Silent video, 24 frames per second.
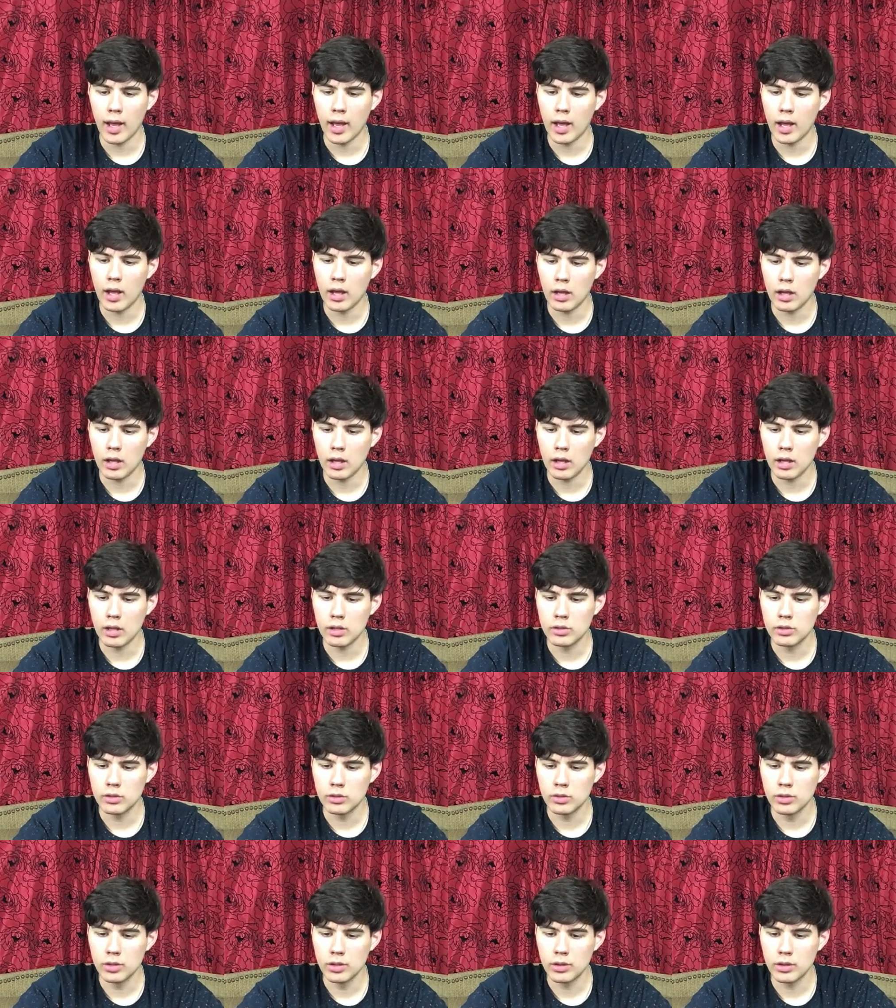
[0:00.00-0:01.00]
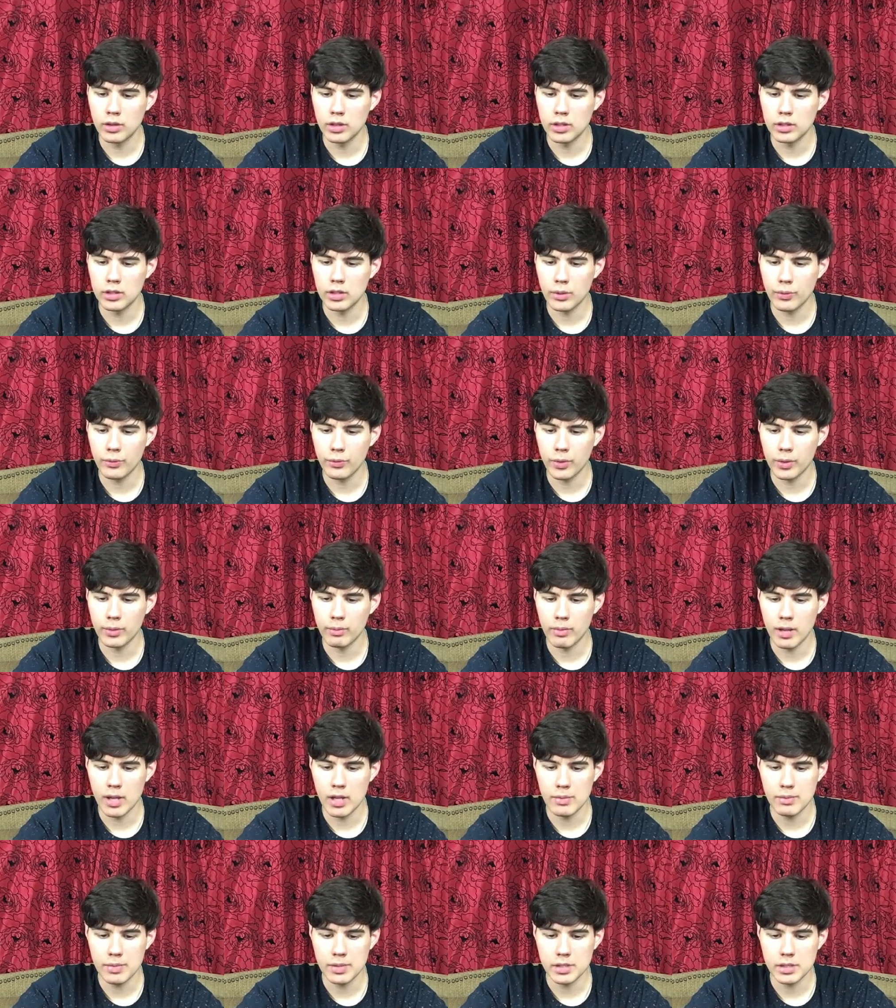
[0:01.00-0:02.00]
The only thing different
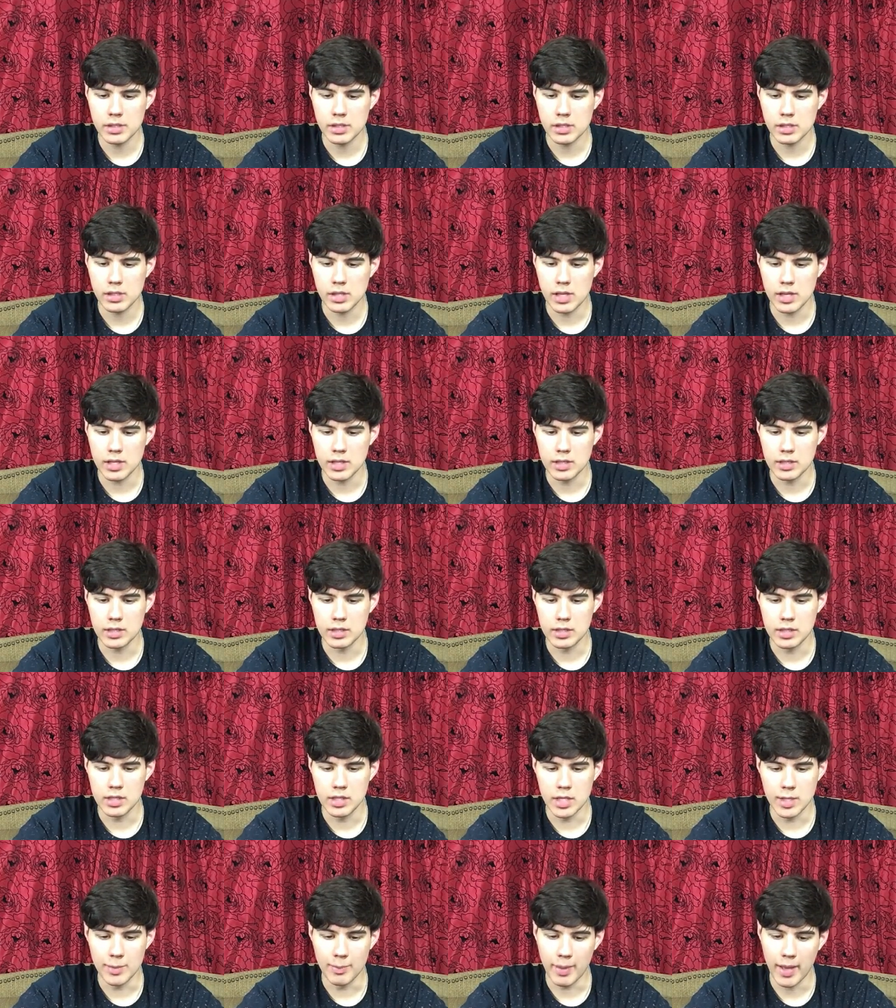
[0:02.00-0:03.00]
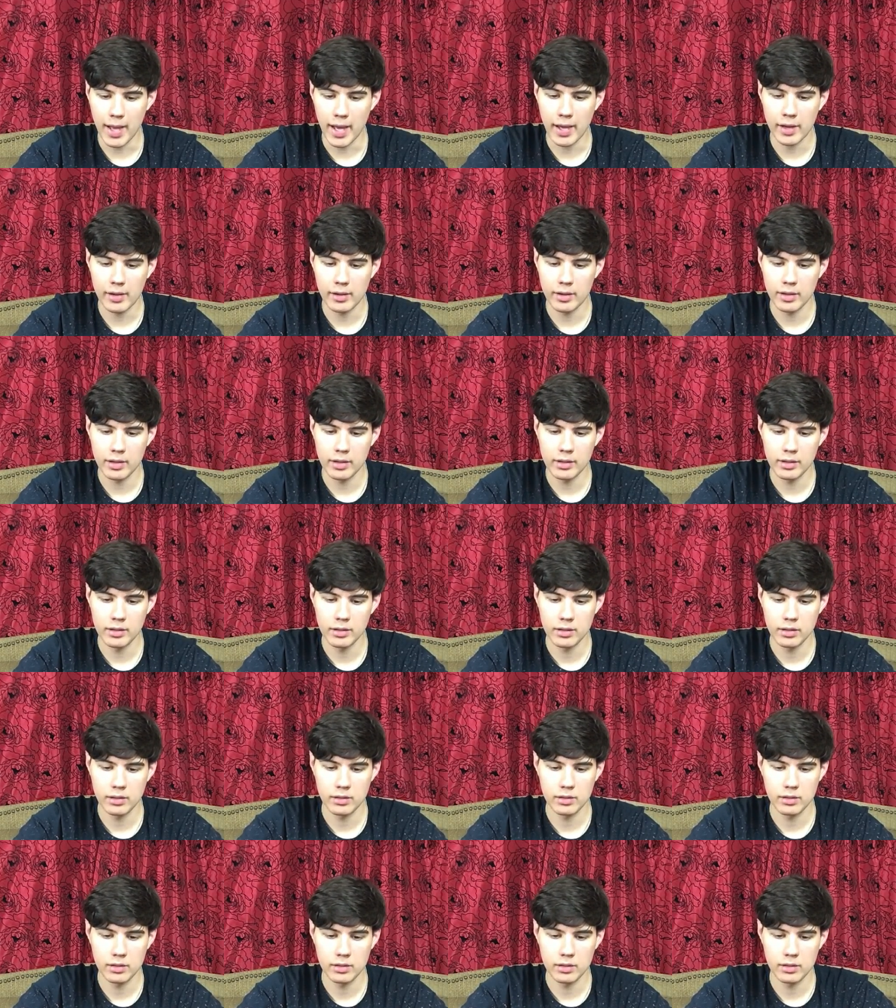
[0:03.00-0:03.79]
maybe is the pattern